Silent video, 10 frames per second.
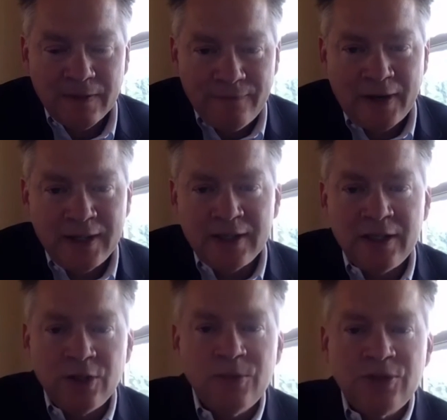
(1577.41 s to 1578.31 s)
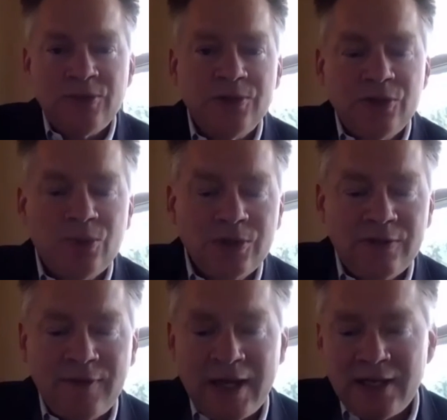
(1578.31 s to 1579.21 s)
finding the original source
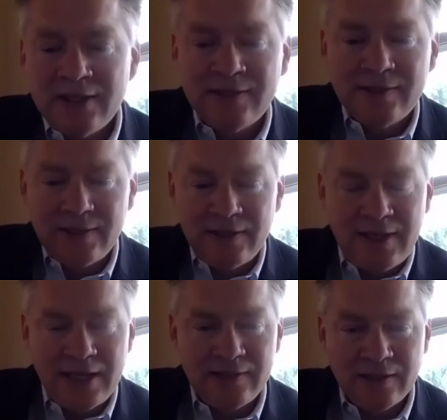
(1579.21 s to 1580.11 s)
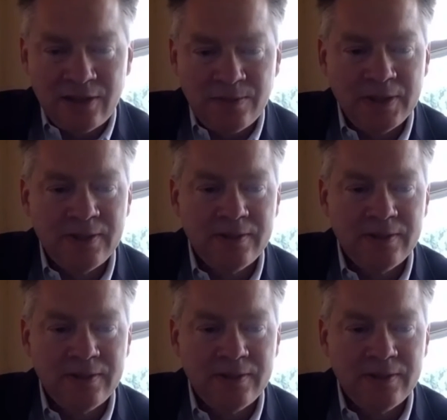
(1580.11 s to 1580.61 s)
of that it takes a little bit